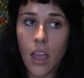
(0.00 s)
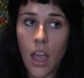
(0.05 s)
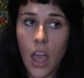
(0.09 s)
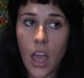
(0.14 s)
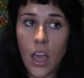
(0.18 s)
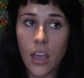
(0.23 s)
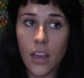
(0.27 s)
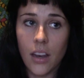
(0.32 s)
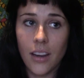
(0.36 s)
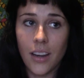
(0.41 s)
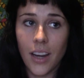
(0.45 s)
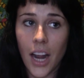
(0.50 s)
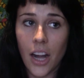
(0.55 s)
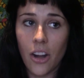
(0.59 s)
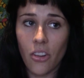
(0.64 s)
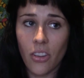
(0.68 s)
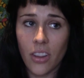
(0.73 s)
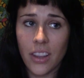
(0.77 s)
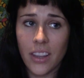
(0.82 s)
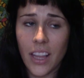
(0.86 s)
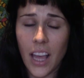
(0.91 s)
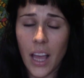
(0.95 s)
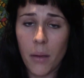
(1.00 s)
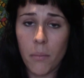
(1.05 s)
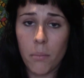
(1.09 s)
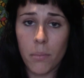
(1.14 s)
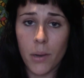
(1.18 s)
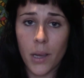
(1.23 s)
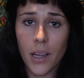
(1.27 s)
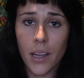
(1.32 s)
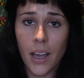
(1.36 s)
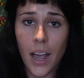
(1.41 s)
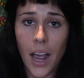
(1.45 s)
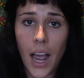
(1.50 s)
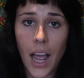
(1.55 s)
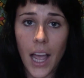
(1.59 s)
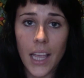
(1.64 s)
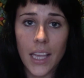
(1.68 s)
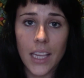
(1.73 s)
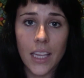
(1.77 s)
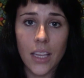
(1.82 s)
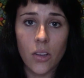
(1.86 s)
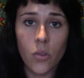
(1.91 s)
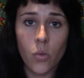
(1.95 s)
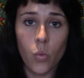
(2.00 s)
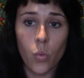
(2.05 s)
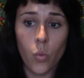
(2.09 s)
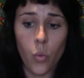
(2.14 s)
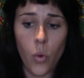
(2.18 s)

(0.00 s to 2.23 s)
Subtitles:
And not only that, but I can